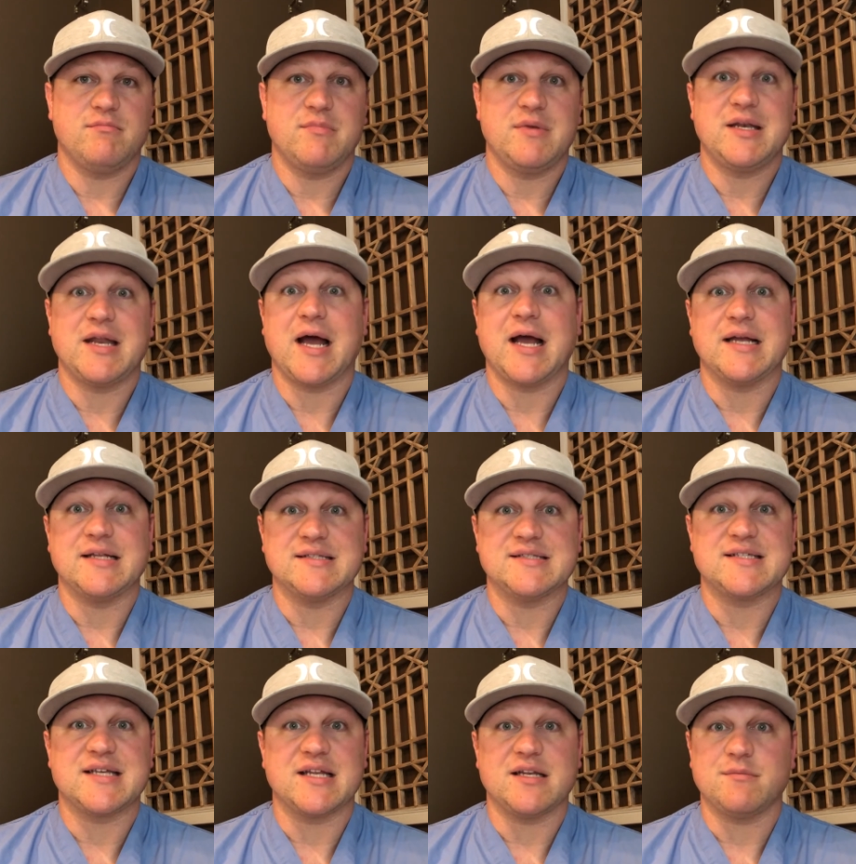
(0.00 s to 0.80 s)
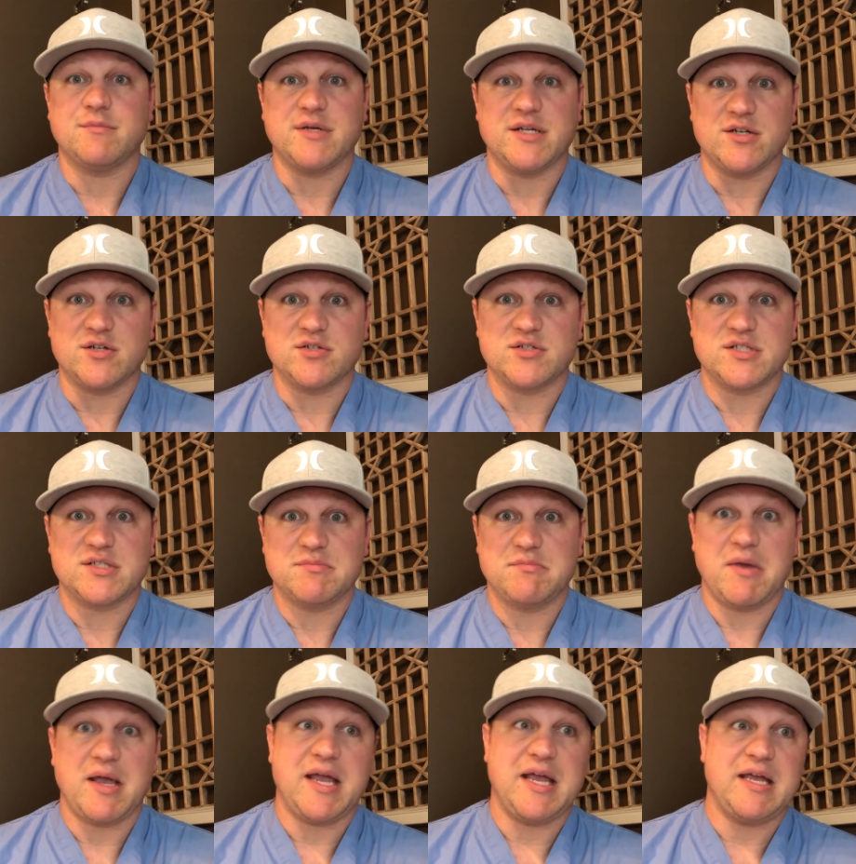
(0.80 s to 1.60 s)
9 centimeters,
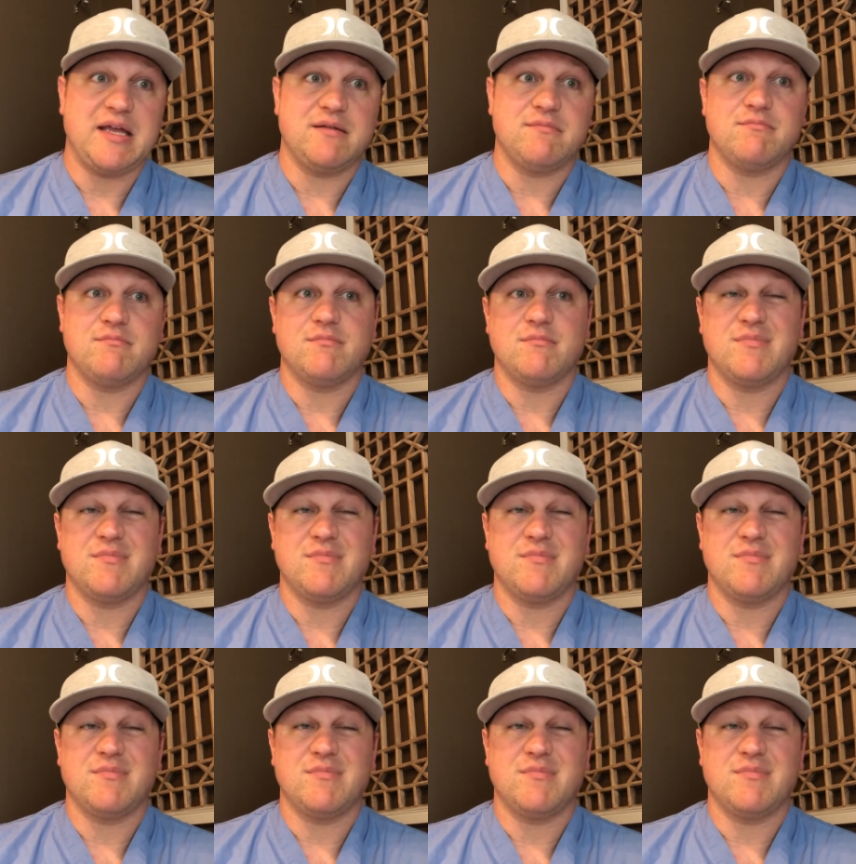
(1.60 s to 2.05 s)
8,